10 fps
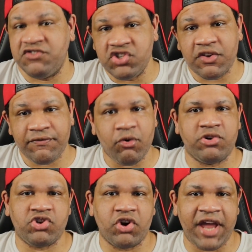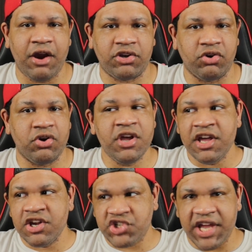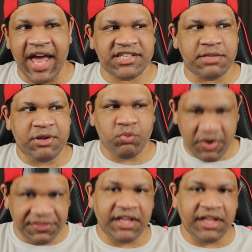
If she's a 4-star character, she has to be with